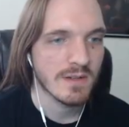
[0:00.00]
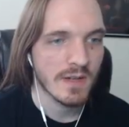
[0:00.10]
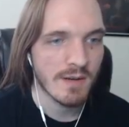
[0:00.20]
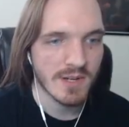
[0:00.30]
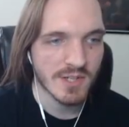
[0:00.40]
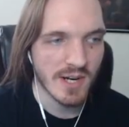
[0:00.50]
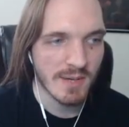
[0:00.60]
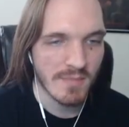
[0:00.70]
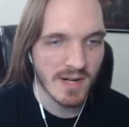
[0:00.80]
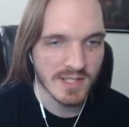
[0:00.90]
gonna try
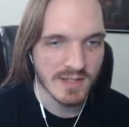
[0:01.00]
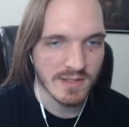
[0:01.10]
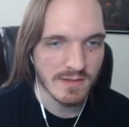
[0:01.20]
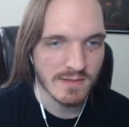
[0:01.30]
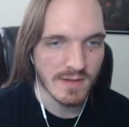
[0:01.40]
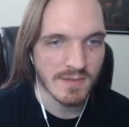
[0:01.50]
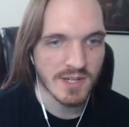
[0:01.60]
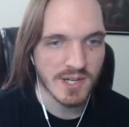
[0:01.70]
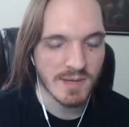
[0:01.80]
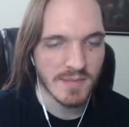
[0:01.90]
and pause it on. I'm gonna
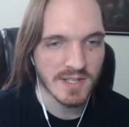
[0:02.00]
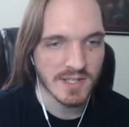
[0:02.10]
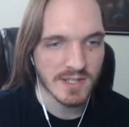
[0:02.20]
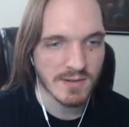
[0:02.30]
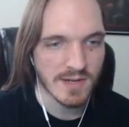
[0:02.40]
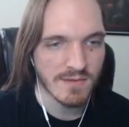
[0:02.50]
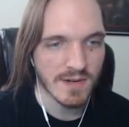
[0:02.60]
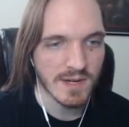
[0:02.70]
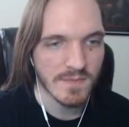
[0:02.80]
try and pause it on the right frame.